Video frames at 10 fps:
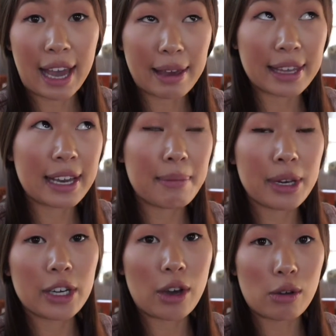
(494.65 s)
I think I'm
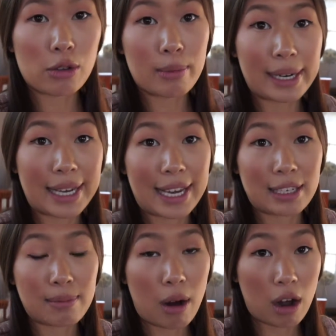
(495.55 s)
gonna go through my day
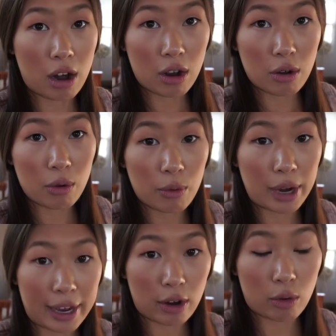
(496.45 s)
tomorrow
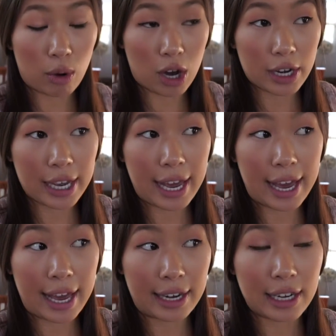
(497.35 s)
when I go to work
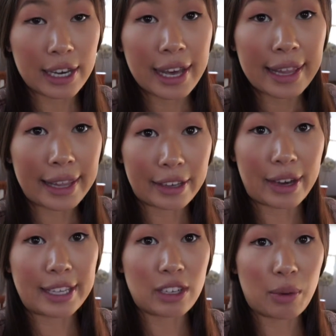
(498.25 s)
and let you
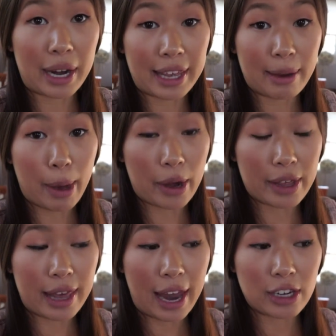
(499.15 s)
guys know what I think about
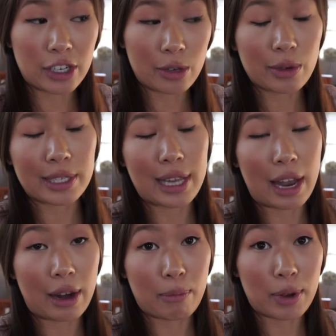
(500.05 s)
it then too, because
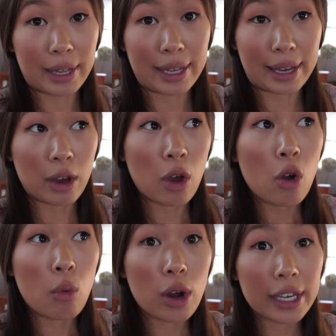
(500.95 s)
then I'm really like
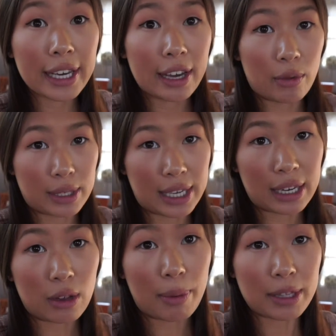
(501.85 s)
working. I always get a
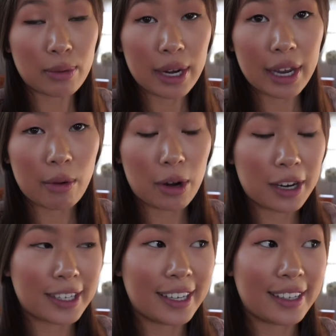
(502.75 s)
little bit sweaty at
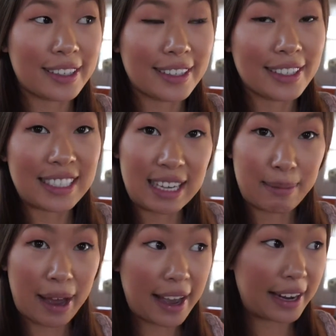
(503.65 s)
work.
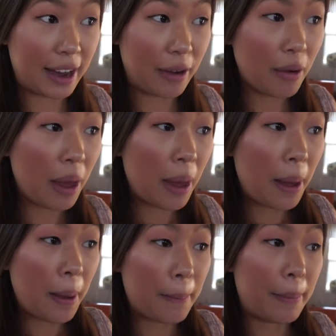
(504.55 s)
TMI, I know,
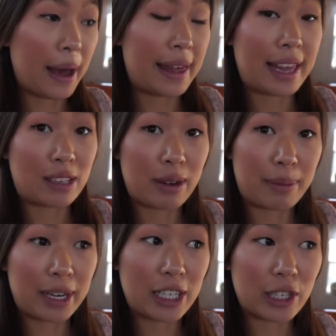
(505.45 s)
but that's what
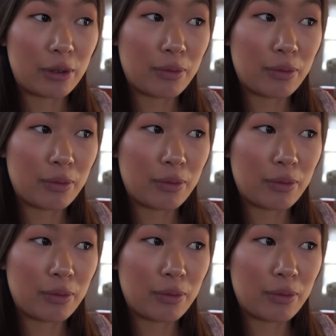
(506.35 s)
I'm gonna do.